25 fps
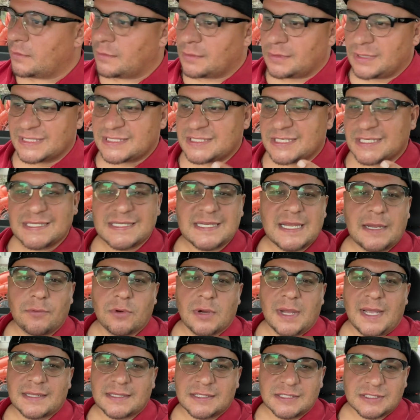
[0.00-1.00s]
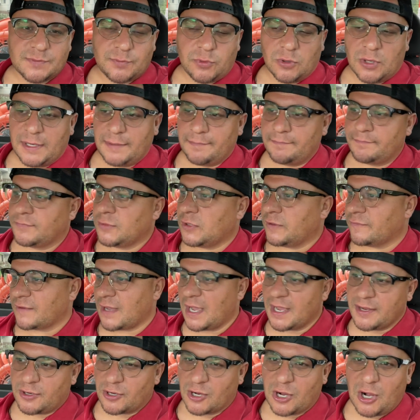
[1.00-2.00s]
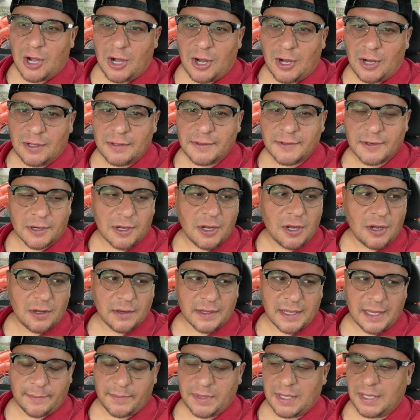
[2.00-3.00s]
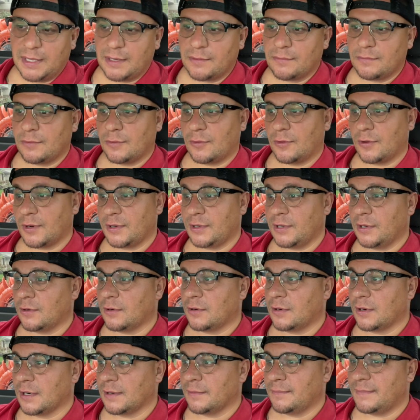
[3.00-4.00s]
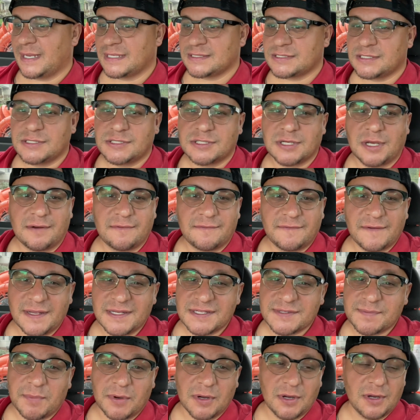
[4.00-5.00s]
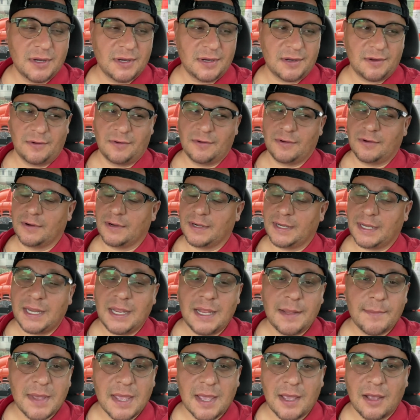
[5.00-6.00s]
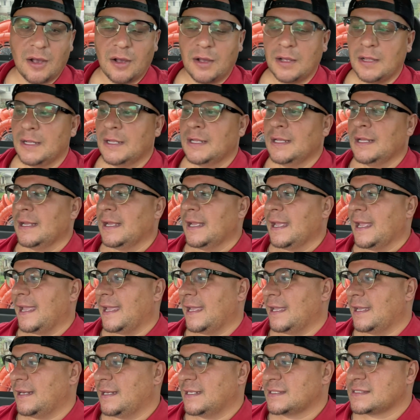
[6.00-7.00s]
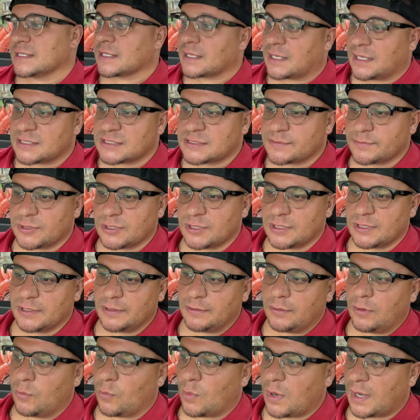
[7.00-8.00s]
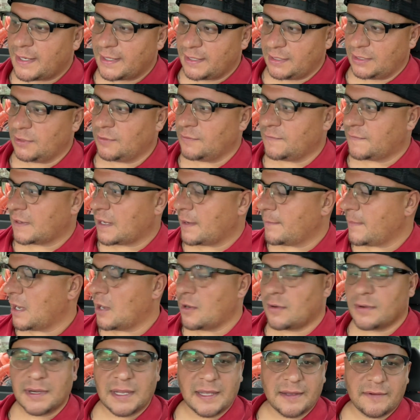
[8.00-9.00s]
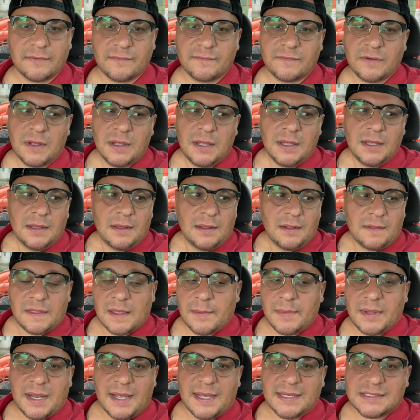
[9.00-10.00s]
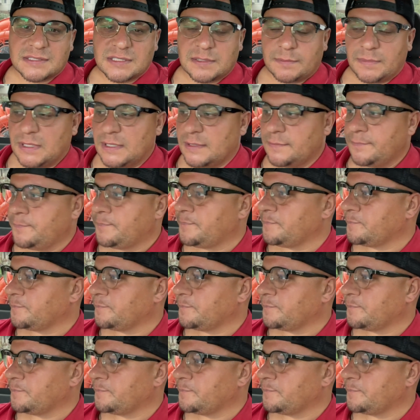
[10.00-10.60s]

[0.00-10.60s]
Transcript: let's just say we're at this point, you've got your call, your call came in or your message on Facebook or an email, and it's the customer wanting you to come out and give them an estimate.